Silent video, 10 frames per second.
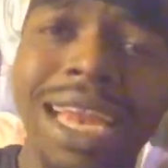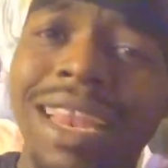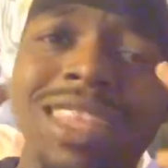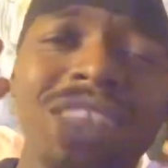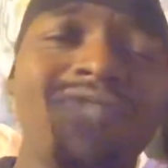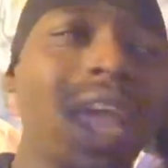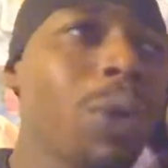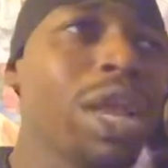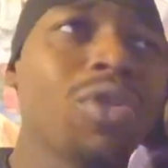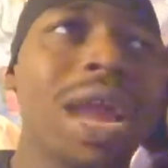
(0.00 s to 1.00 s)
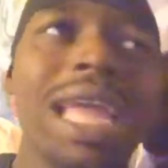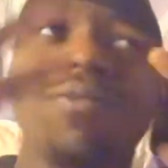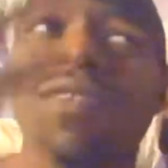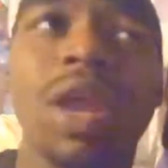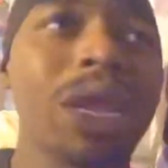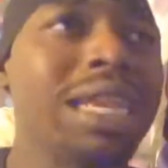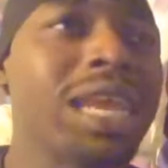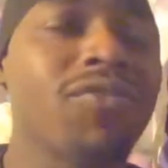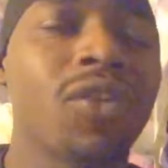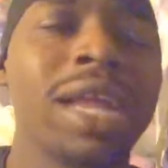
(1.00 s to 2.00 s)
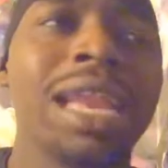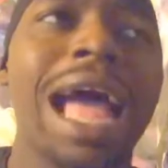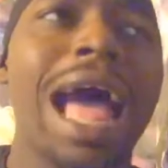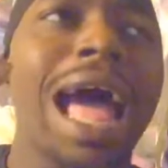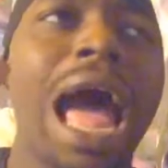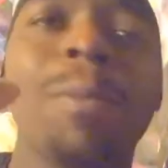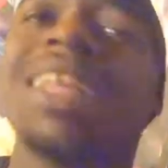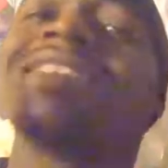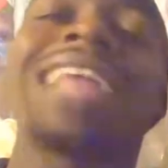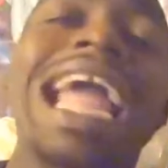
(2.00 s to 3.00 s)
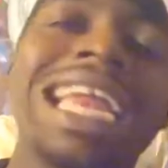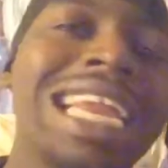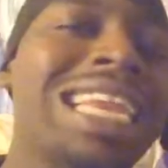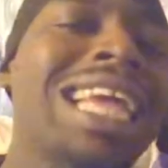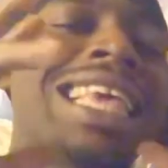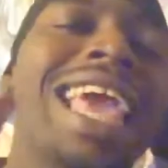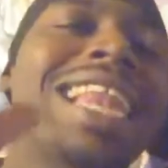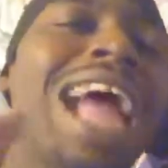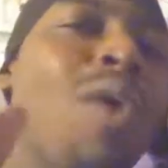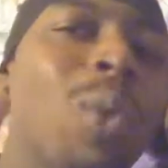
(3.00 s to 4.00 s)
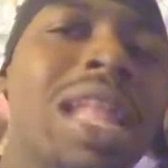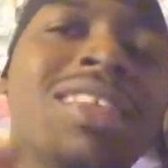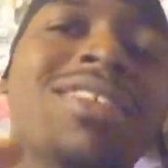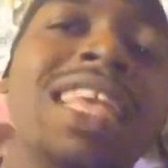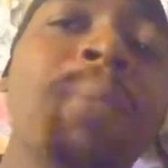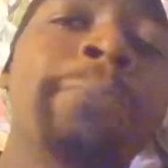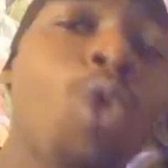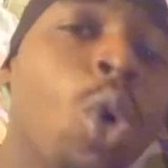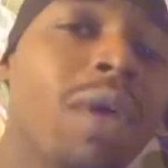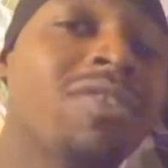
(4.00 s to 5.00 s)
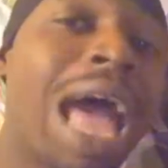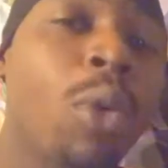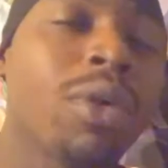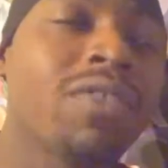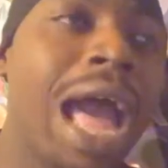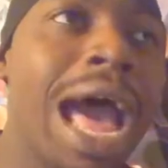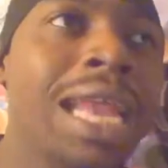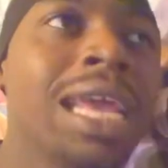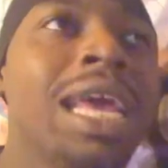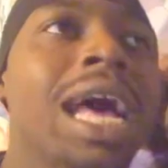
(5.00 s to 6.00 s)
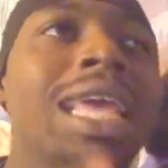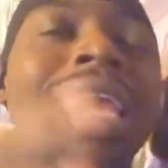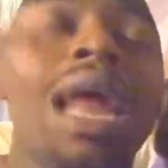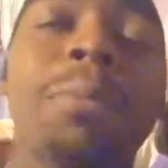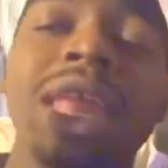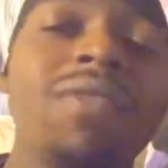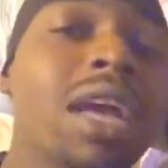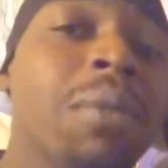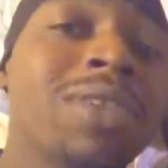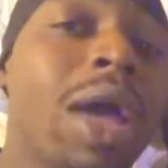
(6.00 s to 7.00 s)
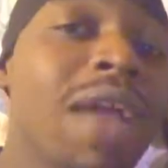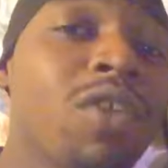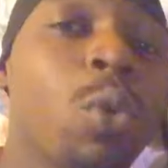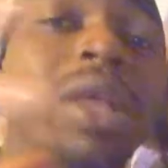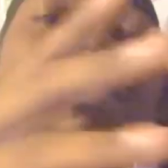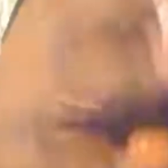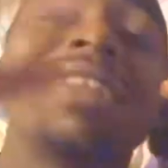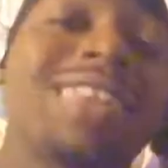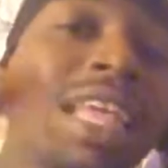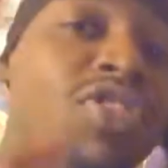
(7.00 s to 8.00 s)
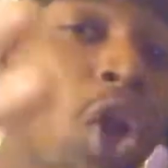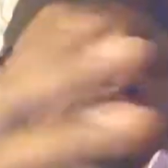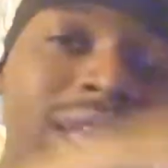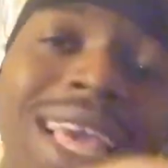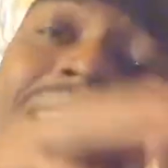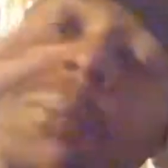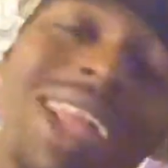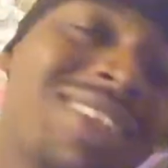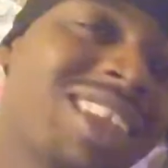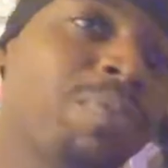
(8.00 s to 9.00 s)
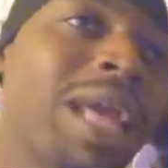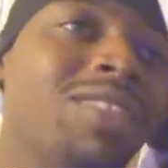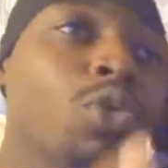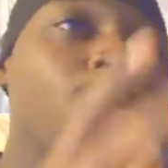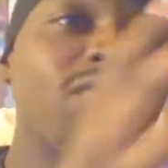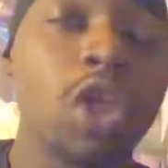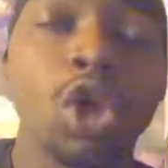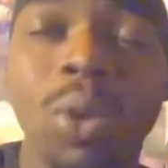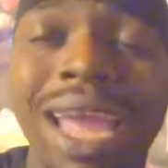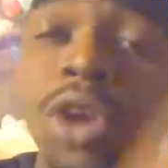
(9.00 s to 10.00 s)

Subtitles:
this is very great, very different. I'm excited and I cannot wait to see more of Tower of God. Again, I believe it comes out every Wednesday, 10:30. Please expect a review and a